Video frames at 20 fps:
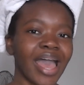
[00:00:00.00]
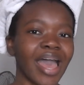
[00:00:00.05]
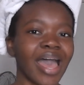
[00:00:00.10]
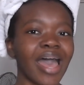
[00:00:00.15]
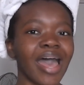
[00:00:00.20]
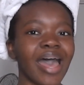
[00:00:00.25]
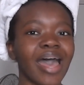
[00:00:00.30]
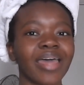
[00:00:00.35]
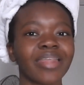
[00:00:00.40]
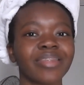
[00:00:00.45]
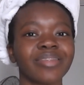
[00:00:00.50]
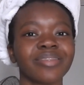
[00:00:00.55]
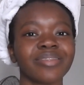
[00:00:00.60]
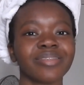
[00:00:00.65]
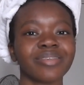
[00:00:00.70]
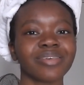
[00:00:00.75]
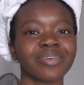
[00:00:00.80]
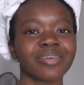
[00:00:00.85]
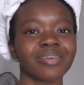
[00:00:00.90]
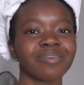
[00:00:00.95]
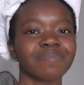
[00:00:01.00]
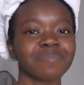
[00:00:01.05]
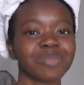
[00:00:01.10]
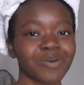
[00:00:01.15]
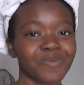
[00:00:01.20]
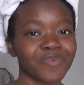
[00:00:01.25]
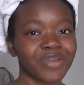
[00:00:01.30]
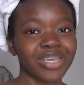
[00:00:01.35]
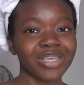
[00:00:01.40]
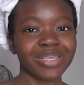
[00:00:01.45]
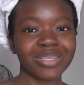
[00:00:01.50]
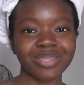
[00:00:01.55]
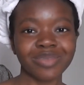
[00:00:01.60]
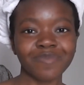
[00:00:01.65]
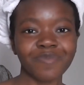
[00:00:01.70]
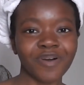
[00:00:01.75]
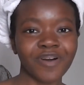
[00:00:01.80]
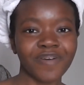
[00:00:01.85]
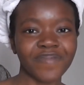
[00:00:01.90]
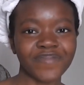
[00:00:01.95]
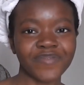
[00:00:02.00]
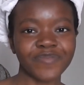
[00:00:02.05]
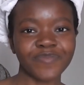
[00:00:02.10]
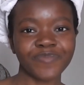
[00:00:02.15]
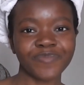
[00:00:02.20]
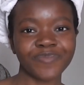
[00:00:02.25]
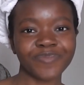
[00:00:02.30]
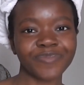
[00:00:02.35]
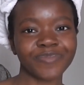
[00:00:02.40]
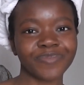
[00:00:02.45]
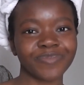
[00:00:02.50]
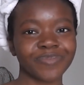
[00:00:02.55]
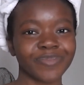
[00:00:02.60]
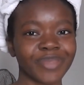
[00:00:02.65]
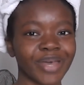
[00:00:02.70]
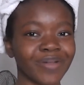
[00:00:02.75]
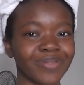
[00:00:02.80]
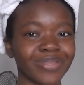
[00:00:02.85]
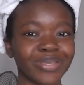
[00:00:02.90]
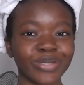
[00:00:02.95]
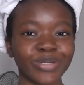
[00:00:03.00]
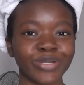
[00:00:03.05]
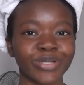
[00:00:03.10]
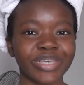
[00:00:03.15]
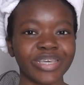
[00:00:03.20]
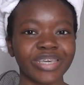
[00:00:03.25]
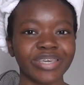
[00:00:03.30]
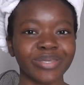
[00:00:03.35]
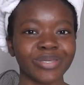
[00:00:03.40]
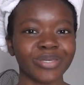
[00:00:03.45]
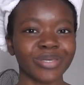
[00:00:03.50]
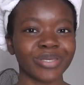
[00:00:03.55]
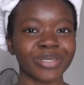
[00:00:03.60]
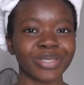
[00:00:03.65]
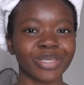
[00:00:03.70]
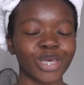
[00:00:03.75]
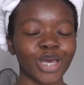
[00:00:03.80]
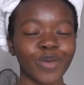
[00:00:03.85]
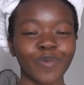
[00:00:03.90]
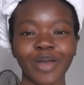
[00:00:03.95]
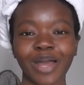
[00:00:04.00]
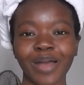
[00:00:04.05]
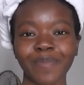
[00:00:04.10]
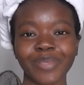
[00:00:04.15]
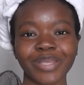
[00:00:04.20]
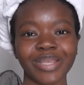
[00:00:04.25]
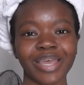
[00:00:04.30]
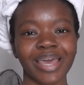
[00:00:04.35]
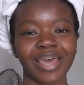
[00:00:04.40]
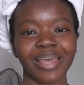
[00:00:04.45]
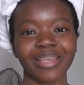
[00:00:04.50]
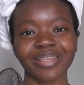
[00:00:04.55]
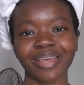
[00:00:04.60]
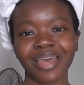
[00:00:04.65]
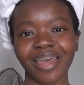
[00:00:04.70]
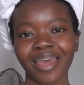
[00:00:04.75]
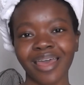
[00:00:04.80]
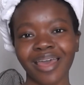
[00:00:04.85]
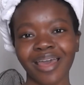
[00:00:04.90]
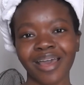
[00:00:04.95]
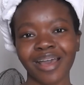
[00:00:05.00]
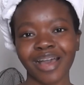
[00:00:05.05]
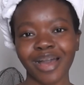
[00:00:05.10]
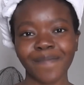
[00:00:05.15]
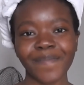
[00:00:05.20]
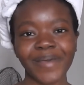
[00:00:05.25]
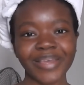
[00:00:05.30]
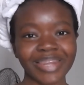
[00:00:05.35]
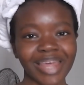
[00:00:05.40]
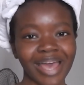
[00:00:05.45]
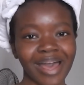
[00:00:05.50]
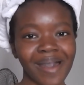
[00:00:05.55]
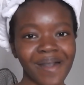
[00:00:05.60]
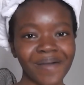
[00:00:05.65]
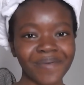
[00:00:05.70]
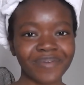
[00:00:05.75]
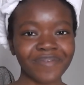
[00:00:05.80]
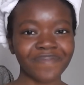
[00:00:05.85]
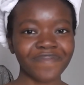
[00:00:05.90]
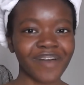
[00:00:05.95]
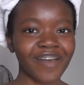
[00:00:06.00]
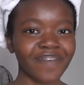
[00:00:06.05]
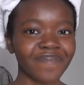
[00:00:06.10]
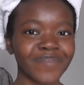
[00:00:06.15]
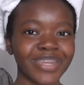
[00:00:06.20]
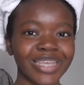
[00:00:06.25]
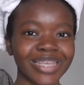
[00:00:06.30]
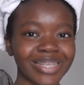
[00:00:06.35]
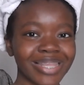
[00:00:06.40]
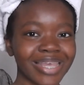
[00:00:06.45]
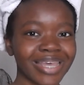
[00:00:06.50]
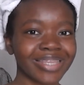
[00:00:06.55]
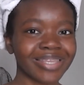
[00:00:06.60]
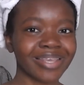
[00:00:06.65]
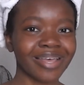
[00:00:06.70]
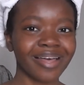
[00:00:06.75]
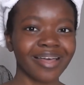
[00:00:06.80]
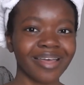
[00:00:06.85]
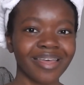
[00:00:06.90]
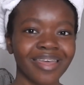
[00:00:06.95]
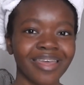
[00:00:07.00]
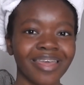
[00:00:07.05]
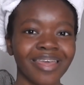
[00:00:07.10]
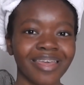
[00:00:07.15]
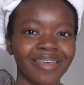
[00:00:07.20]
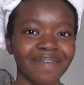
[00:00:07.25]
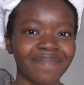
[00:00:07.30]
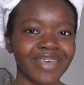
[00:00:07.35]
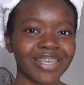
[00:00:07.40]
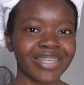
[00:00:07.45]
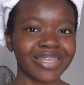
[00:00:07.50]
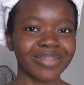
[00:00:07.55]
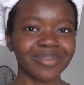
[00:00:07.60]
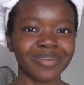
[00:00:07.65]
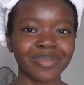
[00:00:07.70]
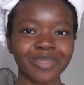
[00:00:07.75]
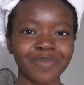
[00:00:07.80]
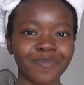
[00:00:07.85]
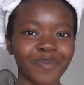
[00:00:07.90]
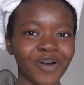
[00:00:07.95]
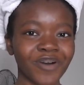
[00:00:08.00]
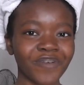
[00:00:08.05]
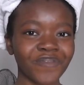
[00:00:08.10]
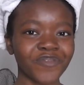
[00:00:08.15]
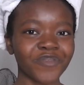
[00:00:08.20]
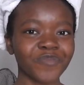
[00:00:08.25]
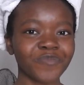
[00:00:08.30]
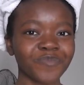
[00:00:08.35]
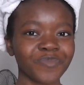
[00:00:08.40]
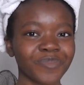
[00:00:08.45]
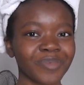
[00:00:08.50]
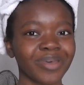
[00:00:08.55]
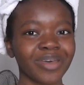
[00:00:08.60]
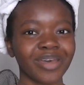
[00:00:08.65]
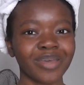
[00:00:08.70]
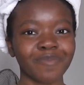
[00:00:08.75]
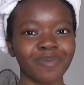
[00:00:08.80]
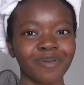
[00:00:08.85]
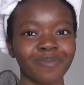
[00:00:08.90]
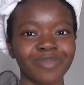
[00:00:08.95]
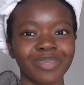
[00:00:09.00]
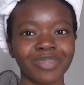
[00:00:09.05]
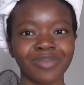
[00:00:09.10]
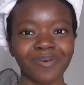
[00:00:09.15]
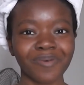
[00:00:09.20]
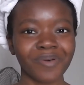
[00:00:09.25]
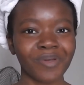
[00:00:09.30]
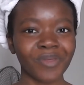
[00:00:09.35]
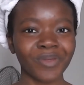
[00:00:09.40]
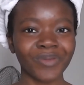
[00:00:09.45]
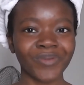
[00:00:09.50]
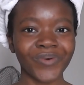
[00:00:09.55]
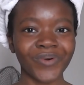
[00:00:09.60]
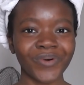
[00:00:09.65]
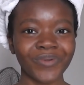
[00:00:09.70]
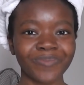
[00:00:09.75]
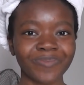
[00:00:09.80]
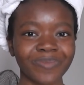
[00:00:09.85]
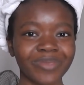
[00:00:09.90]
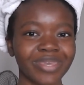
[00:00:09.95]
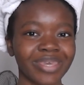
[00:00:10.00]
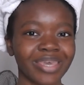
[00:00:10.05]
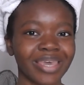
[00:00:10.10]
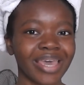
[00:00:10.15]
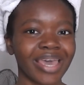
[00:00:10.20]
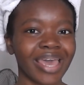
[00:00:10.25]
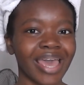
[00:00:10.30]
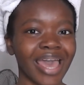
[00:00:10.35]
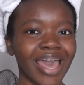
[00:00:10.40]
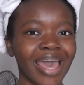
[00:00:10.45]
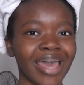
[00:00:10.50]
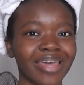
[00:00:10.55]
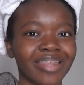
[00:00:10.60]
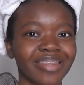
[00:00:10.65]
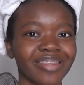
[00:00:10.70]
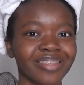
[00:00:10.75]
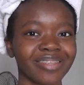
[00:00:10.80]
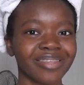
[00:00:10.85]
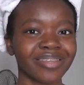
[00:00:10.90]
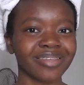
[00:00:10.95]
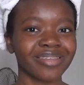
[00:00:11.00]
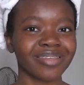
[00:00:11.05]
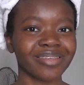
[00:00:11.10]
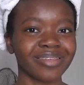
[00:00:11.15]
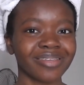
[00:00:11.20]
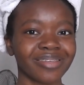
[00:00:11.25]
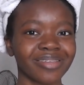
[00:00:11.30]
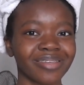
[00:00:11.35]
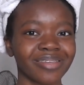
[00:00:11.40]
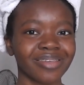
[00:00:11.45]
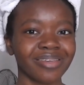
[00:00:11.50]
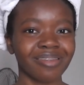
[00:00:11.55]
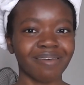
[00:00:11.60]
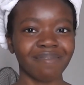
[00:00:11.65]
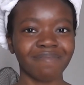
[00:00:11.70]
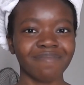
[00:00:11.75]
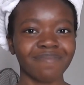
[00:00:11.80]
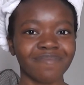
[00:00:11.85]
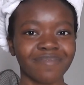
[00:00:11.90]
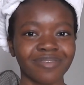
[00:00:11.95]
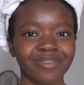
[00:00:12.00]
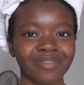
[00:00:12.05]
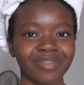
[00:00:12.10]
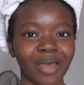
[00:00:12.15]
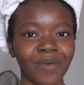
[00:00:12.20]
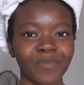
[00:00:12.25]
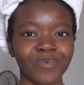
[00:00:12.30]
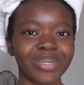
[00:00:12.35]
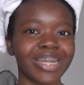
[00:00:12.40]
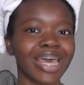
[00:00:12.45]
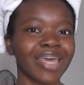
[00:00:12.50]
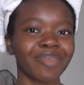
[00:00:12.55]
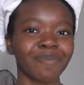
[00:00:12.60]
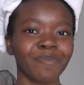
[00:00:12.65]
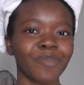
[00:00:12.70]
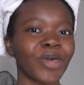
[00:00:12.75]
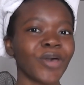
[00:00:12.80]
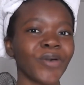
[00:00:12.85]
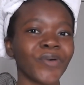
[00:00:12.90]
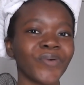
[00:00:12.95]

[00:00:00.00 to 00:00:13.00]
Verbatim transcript: And if someone is in the bathroom, I'll literally just go back upstairs, come back down five minutes later. If they're still in the bathroom, I probably knock on the door and, you know, that would let them know